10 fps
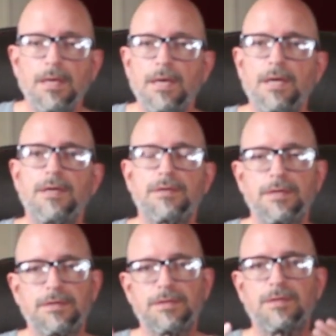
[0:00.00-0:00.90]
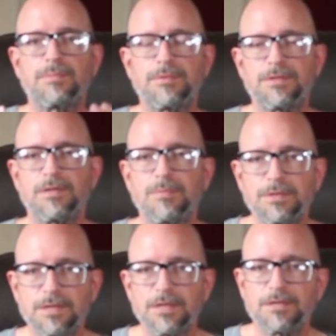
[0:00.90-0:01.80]
And it did seem to
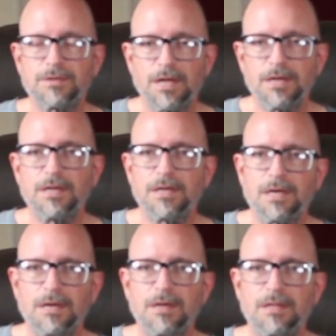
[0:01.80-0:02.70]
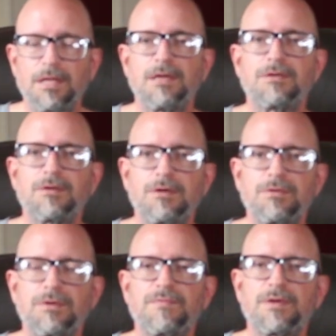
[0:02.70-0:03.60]
stay steady again, and then it started
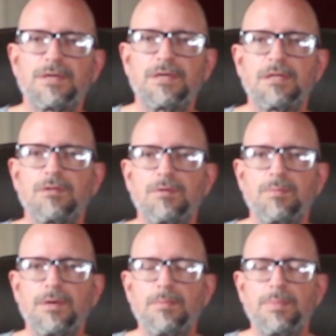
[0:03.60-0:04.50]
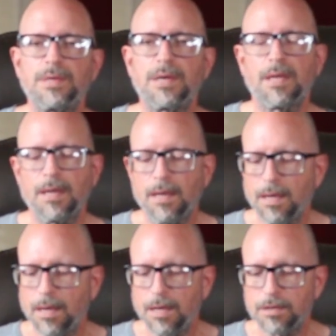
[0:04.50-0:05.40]
drifting again a little bit. But
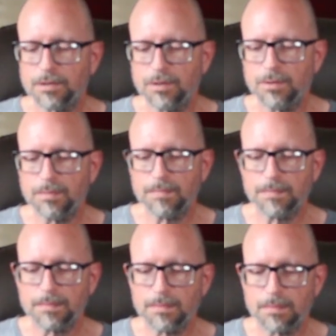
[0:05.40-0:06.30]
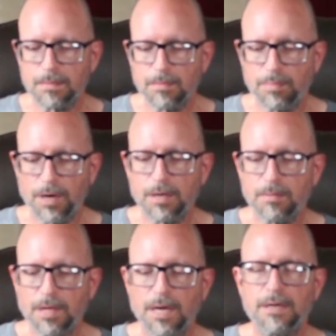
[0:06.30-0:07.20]
so,
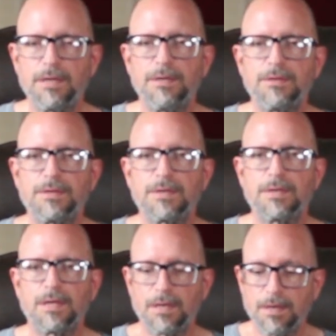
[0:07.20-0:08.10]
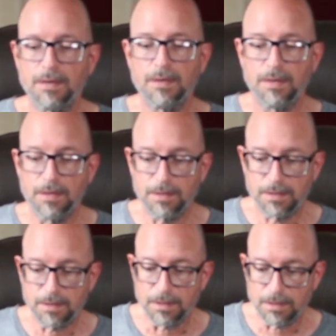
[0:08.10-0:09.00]
bottom line is,
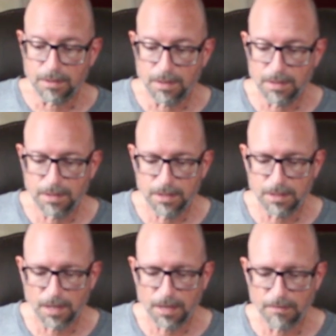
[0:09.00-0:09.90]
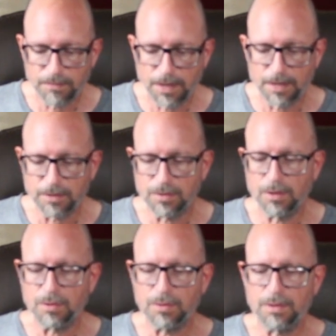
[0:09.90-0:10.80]
it's going to teach you how to fly a
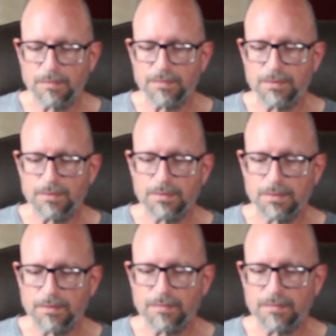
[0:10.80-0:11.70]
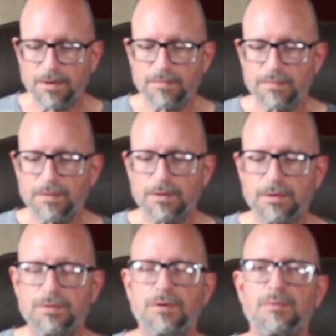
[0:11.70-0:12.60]
drone if you've never flown
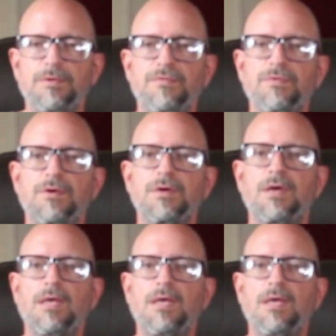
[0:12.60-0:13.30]
a drone before.